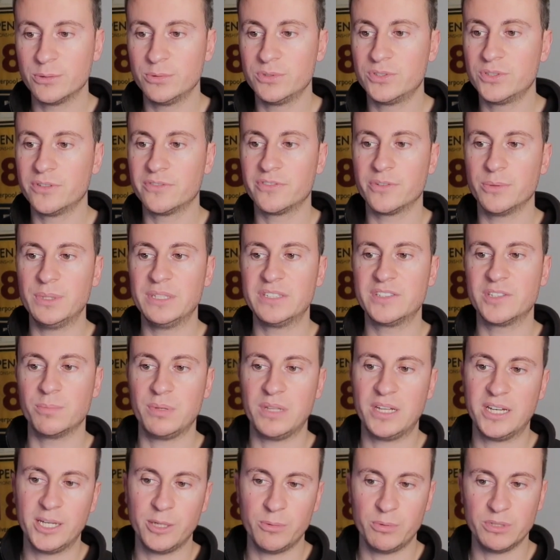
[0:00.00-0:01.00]
we saw from this
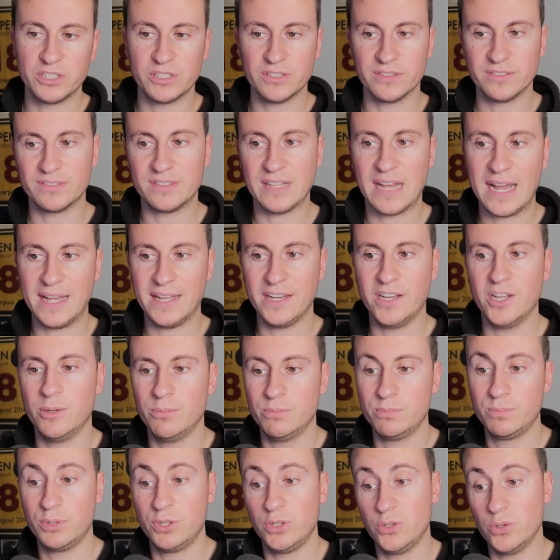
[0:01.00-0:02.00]
supplier, which has started
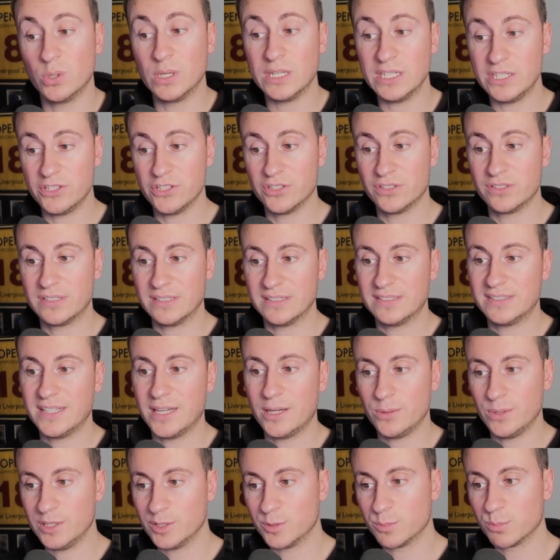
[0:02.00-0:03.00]
up purely just to
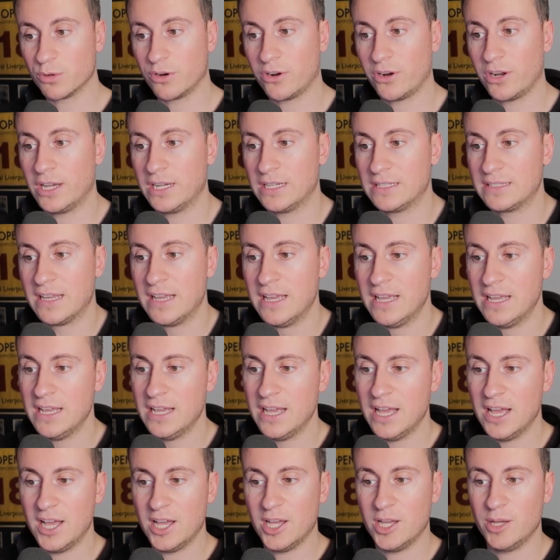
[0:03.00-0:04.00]
sell this product,
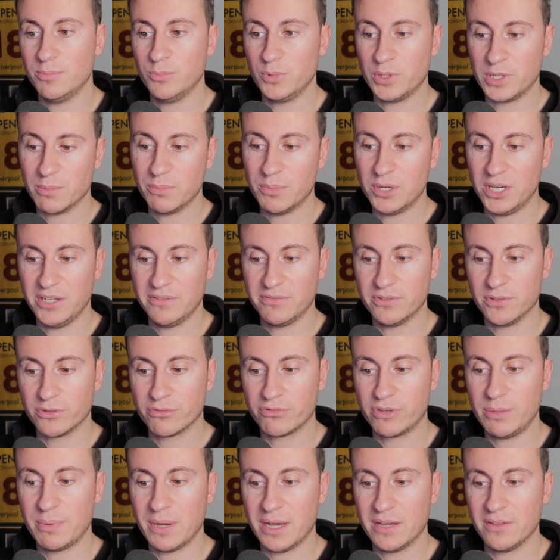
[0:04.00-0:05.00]
we can buy it for
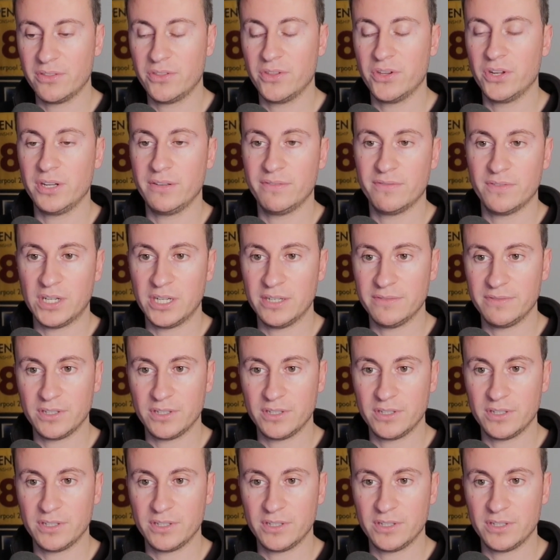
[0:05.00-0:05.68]
£3.35